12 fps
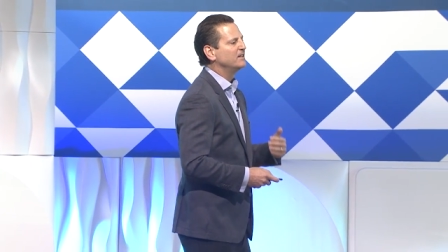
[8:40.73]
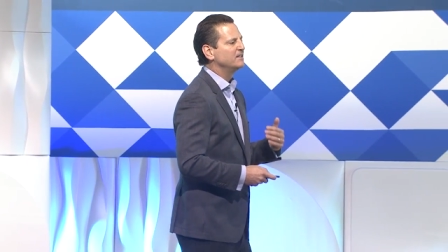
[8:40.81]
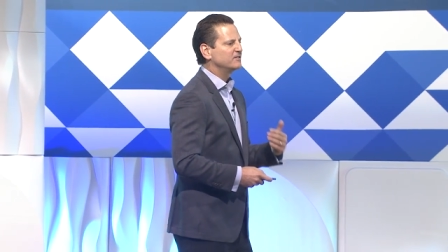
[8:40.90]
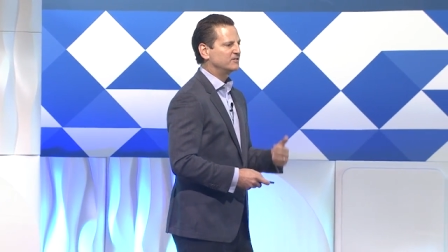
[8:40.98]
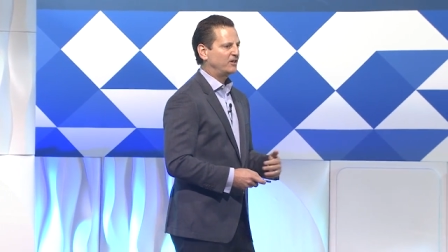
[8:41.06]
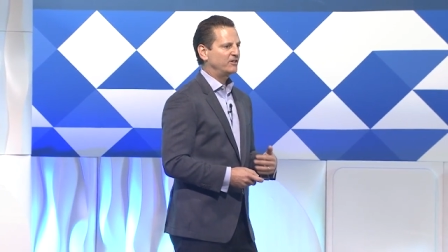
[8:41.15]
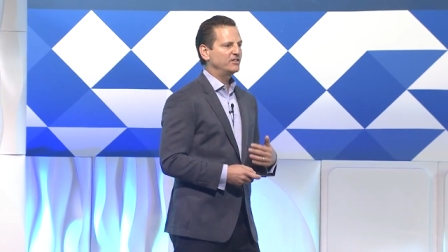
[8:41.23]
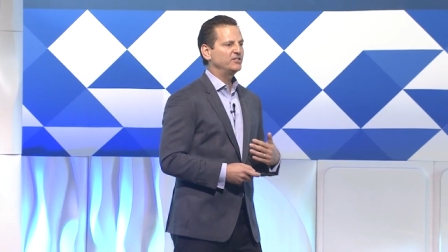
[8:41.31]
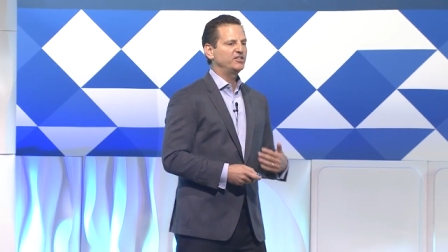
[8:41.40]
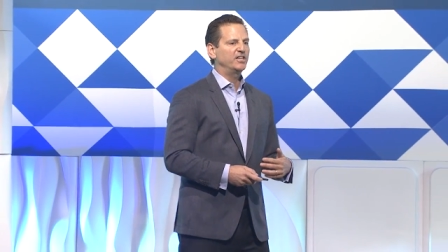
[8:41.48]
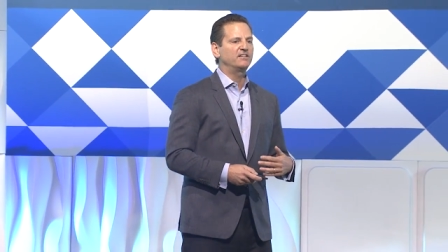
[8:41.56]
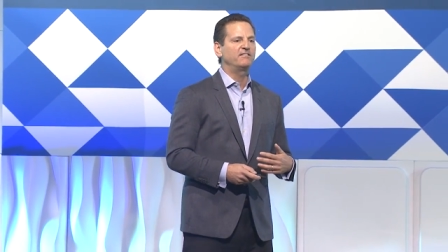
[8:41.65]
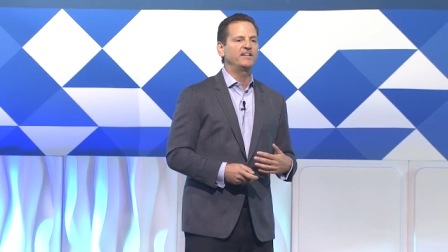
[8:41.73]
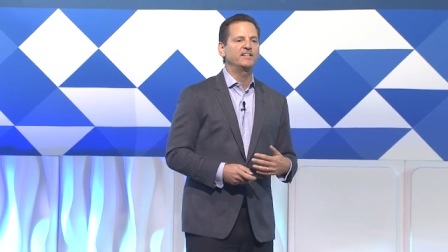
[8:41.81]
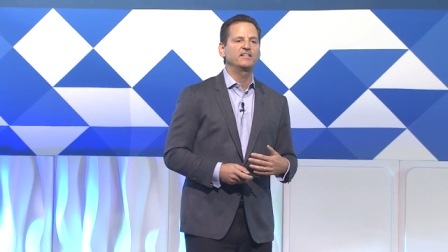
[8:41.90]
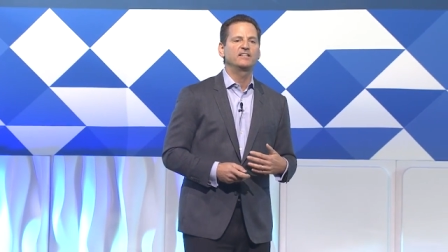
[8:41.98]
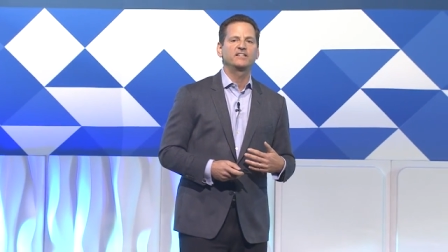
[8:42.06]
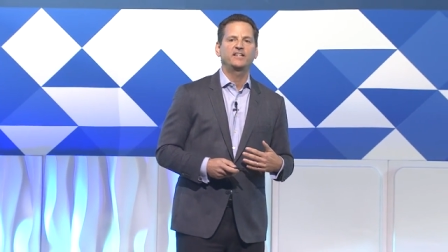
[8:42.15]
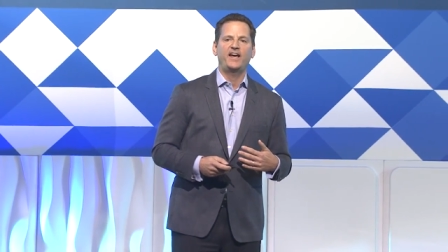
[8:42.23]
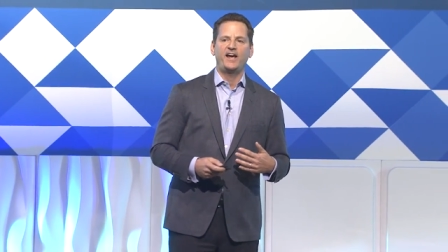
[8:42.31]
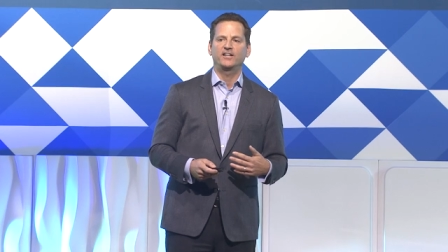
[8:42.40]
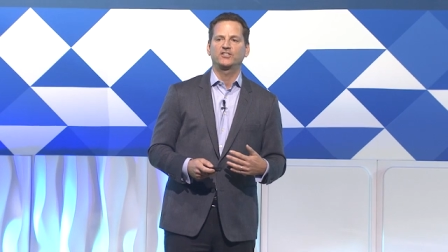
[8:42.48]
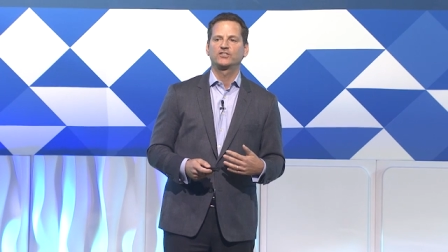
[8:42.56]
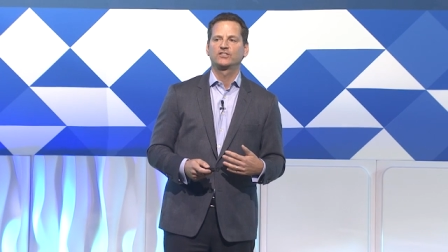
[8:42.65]
start generating
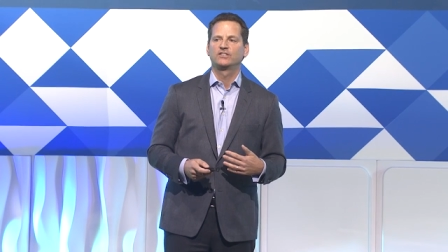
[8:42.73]
cash.